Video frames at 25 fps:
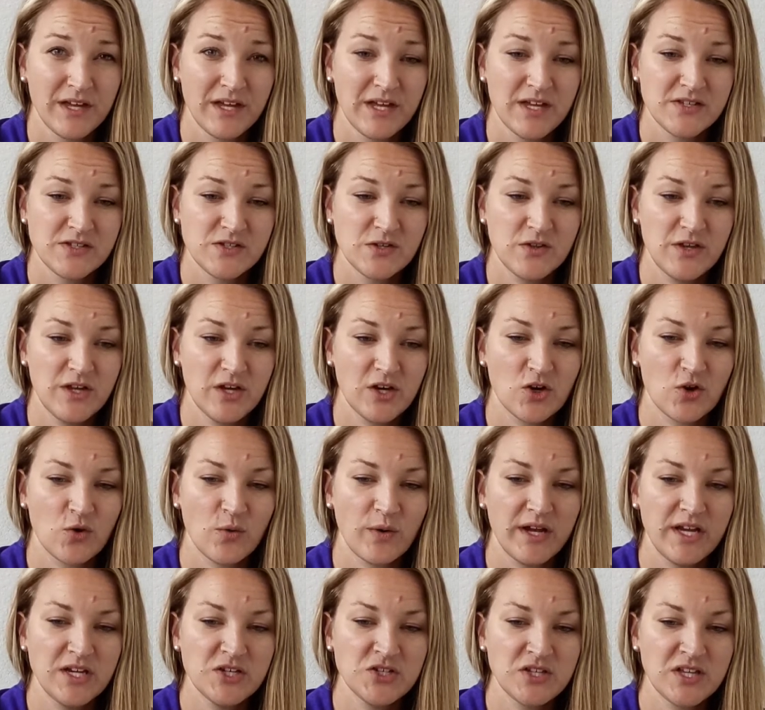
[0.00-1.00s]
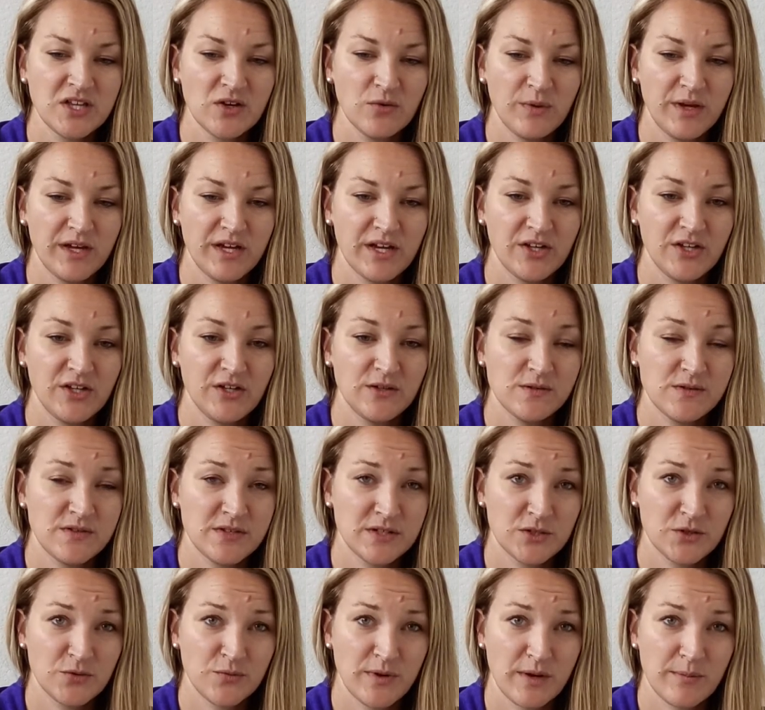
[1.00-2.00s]
So the equation that we could use
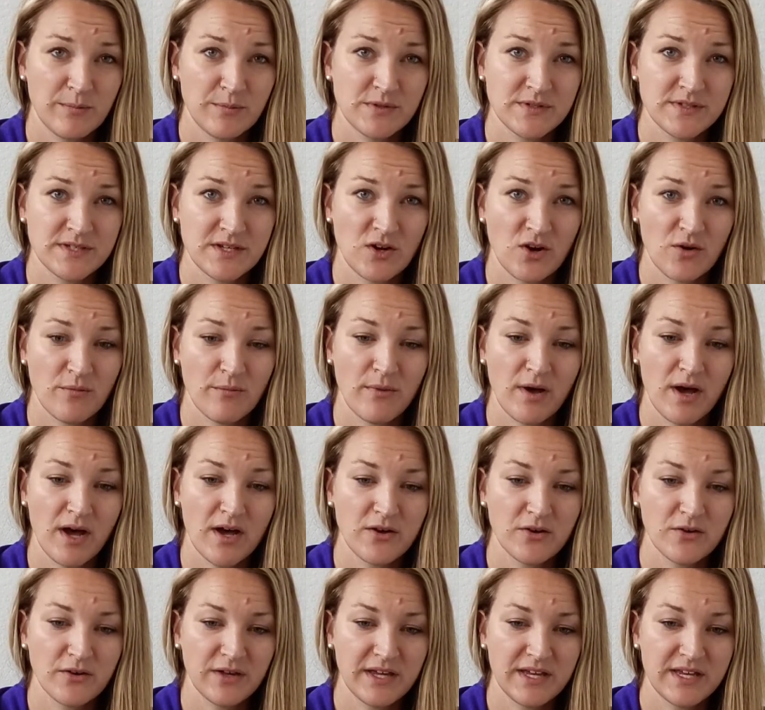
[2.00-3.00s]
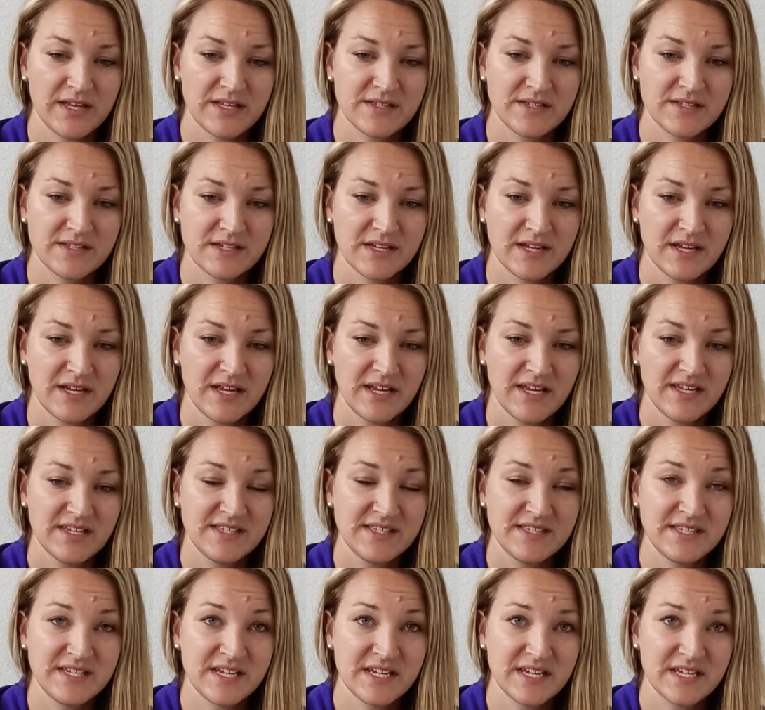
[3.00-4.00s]
there to represent our model is
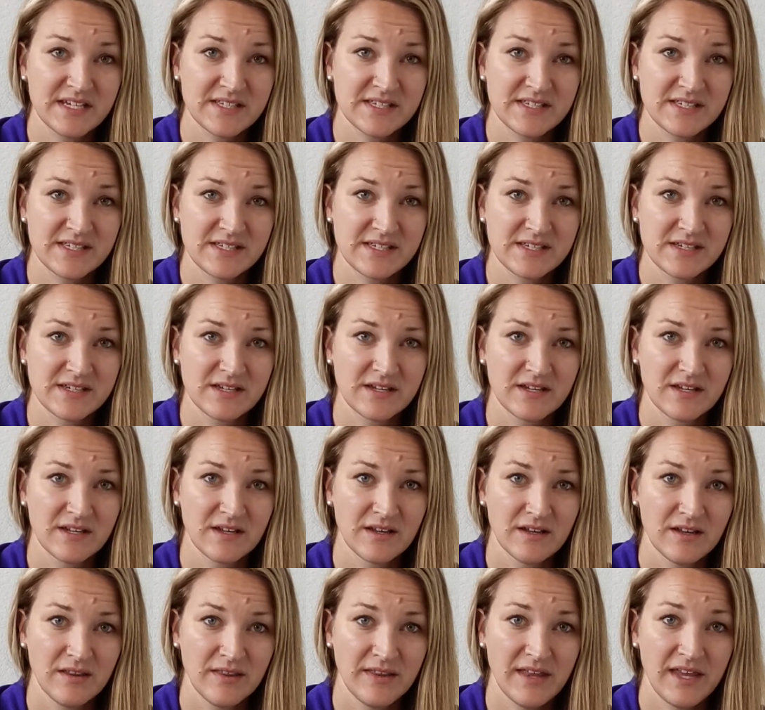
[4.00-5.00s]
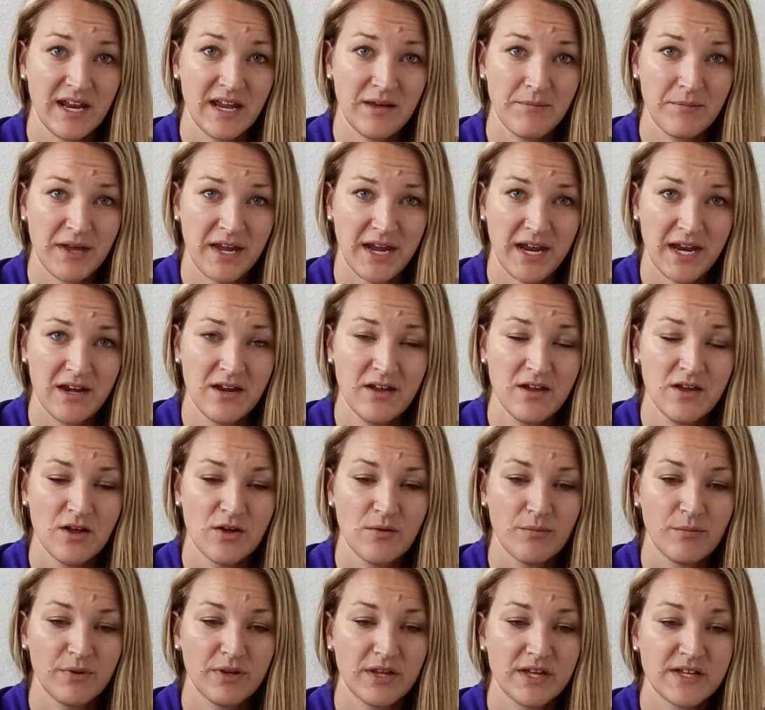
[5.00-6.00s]
6 that I made
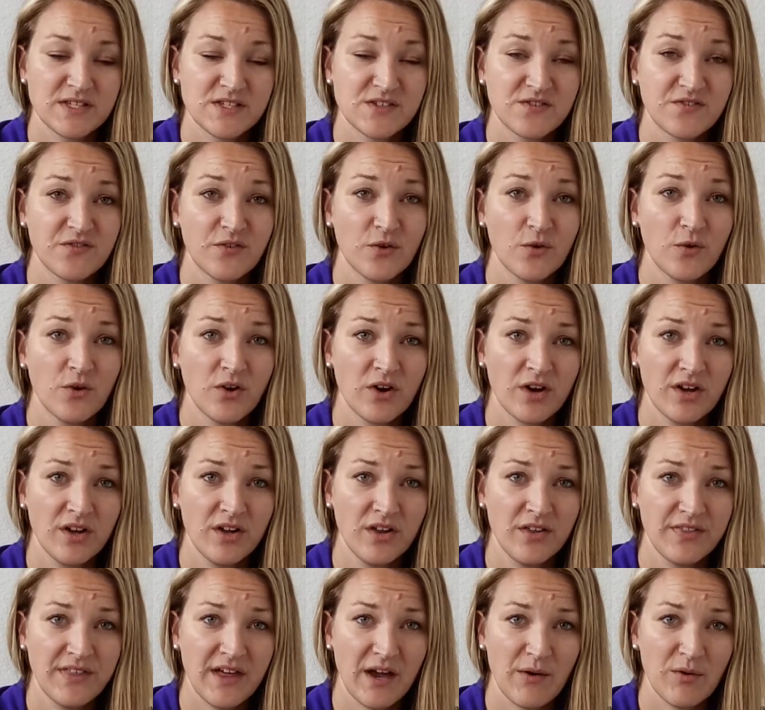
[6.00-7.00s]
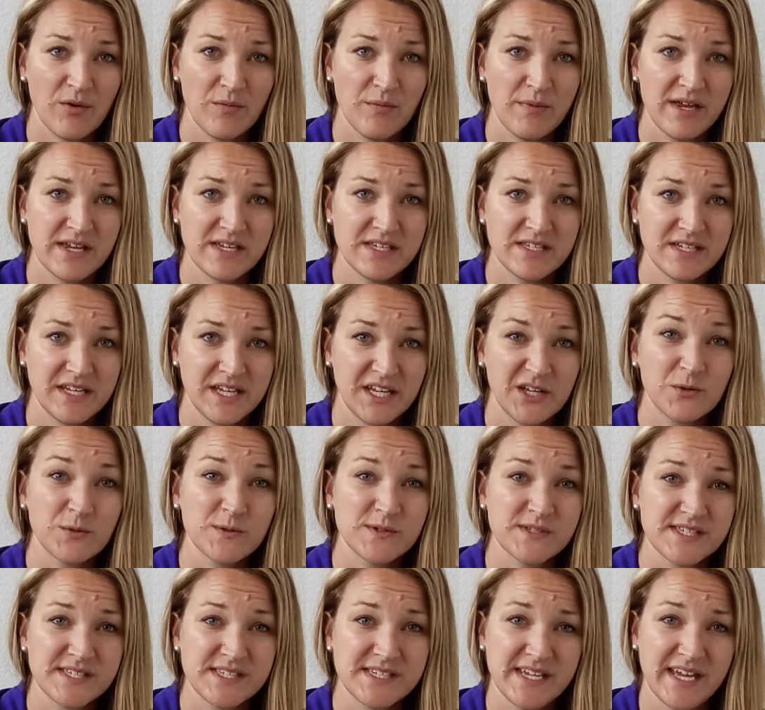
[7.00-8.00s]
plus 4 that were missed
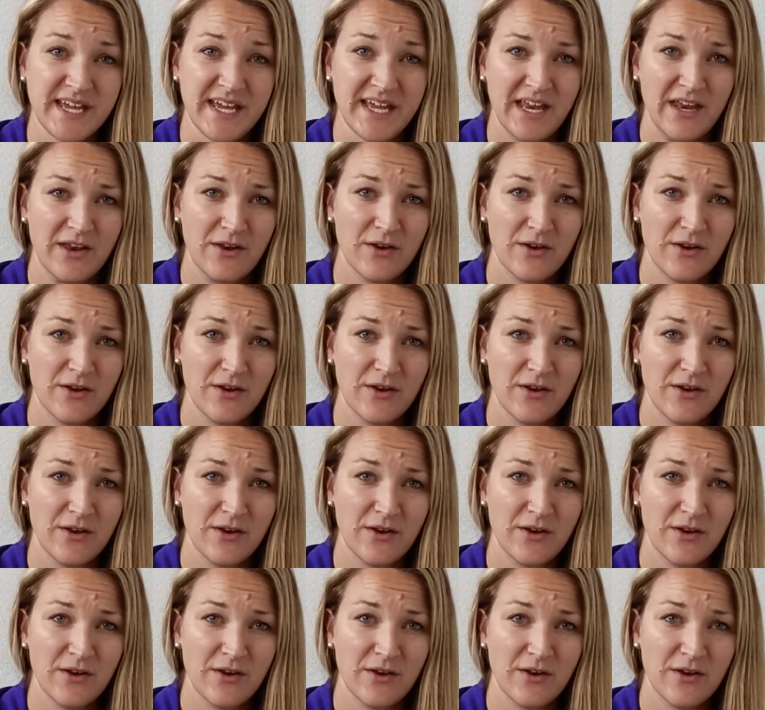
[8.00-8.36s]
equals 10